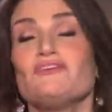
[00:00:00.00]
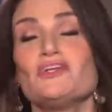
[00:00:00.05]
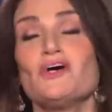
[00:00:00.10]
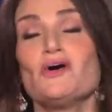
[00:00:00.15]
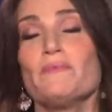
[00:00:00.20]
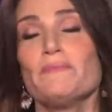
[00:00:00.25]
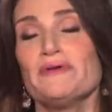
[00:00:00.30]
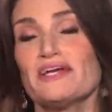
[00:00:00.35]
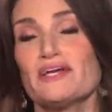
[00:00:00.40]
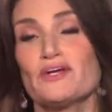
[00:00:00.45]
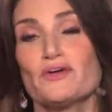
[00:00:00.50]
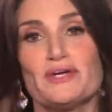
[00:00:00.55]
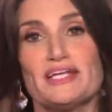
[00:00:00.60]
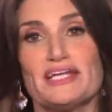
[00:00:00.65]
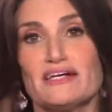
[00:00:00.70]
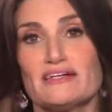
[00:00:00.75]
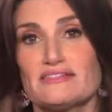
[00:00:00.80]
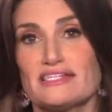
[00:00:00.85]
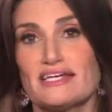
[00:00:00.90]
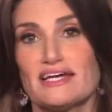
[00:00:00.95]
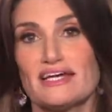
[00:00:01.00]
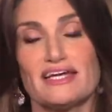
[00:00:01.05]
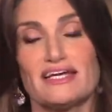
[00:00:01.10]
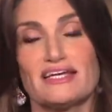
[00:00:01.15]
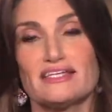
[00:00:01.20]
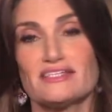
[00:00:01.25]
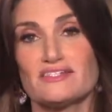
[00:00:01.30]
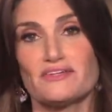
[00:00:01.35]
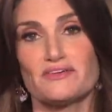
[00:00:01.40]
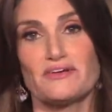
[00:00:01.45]
you don't yeah. pick Queen Elsa,
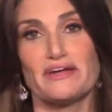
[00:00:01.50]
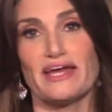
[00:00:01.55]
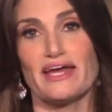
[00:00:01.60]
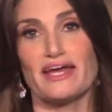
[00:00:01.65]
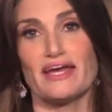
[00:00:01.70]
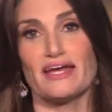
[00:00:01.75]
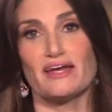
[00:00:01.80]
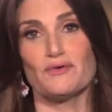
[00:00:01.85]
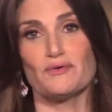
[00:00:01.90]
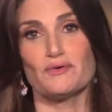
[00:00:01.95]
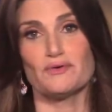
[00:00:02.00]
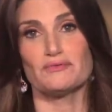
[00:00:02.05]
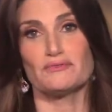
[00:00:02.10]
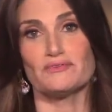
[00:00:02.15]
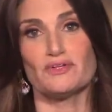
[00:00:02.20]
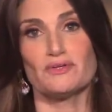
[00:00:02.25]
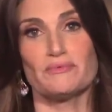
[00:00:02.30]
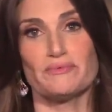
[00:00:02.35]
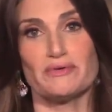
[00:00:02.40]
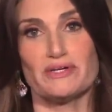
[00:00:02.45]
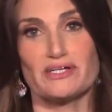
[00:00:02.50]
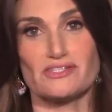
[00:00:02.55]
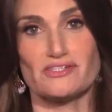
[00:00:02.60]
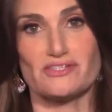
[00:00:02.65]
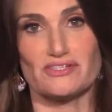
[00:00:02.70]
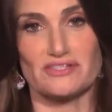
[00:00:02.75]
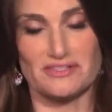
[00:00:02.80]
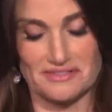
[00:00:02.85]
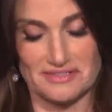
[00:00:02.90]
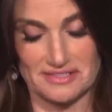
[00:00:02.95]
it's okay. I won't, no
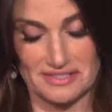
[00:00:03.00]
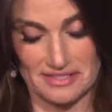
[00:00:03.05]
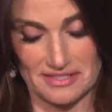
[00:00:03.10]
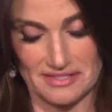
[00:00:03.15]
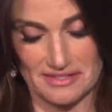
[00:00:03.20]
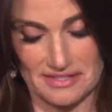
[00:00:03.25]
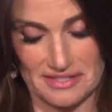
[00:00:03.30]
pressure or anything.